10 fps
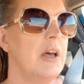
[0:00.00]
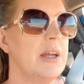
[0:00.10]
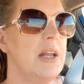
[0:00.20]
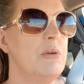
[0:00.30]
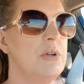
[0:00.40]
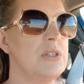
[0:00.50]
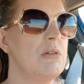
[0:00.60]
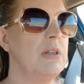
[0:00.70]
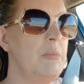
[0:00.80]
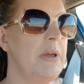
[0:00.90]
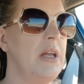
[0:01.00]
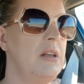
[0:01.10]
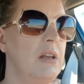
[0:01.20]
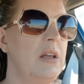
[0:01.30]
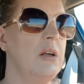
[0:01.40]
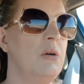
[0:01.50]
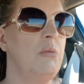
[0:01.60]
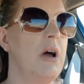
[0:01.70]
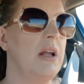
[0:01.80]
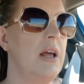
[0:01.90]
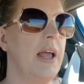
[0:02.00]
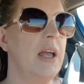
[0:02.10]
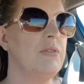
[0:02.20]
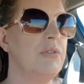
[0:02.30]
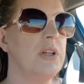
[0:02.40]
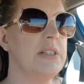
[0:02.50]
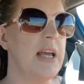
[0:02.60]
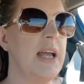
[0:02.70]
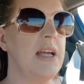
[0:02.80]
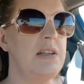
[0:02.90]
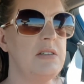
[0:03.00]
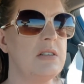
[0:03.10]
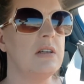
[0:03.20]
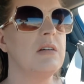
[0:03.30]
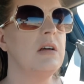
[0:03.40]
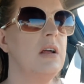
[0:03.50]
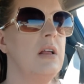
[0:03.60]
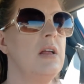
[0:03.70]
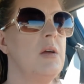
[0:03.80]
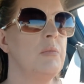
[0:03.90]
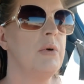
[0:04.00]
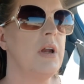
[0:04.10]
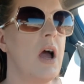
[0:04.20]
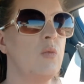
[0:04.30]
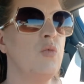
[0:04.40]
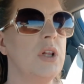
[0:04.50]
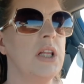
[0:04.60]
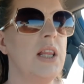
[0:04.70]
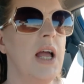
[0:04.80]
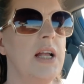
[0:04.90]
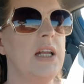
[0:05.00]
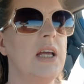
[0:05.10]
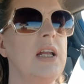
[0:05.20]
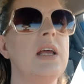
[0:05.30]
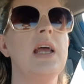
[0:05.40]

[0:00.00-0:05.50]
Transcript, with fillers: I know it's only been, you know, what, a handful of days, but I'm really liking it.